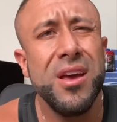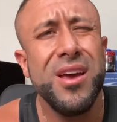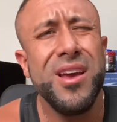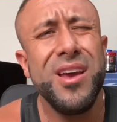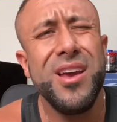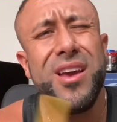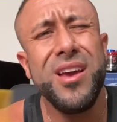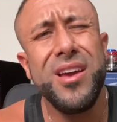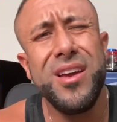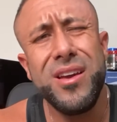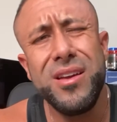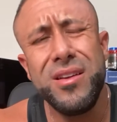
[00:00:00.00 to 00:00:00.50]

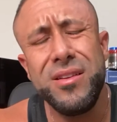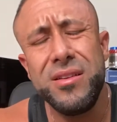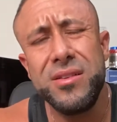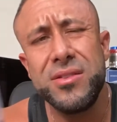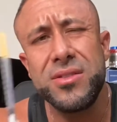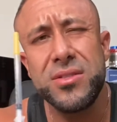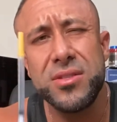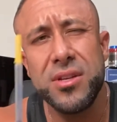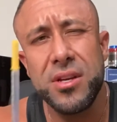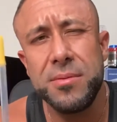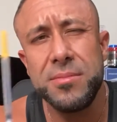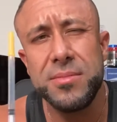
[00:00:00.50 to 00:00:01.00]
And
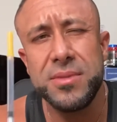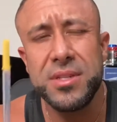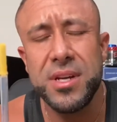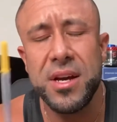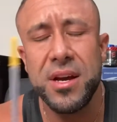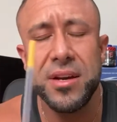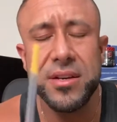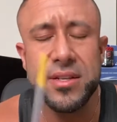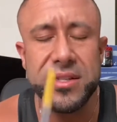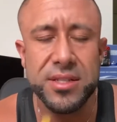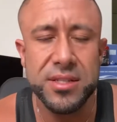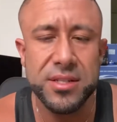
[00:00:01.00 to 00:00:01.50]

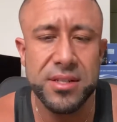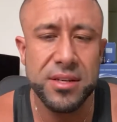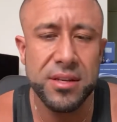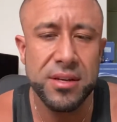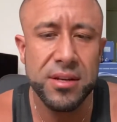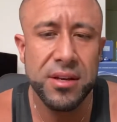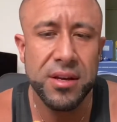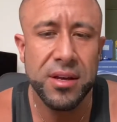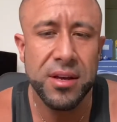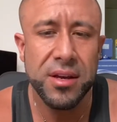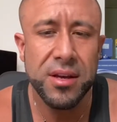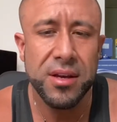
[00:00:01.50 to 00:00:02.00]
sometimes
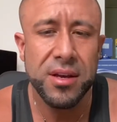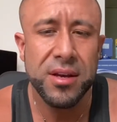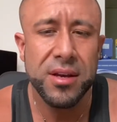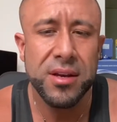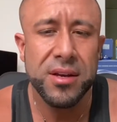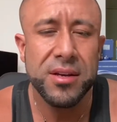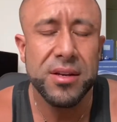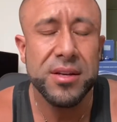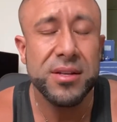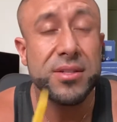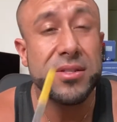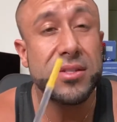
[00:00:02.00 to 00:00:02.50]

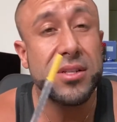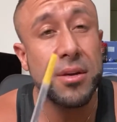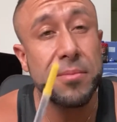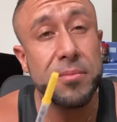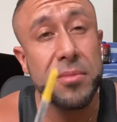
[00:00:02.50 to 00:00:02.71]
some